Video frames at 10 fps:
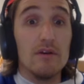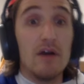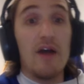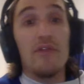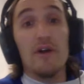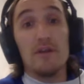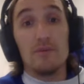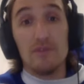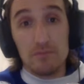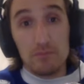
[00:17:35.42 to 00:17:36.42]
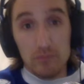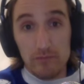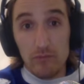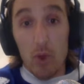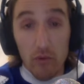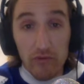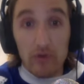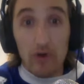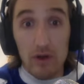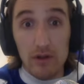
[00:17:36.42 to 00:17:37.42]
I thought he was,
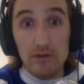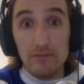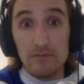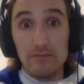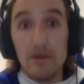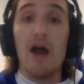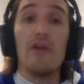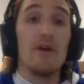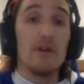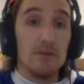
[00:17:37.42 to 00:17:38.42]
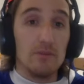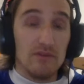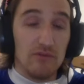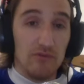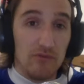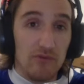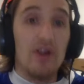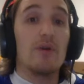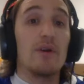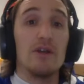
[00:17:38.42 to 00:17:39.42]
overall, I thought he was
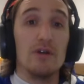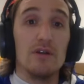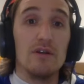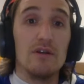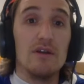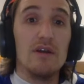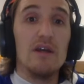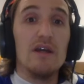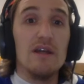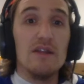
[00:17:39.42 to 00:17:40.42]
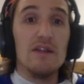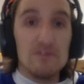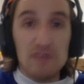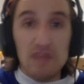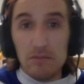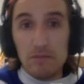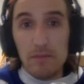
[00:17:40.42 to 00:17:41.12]
very good in this game.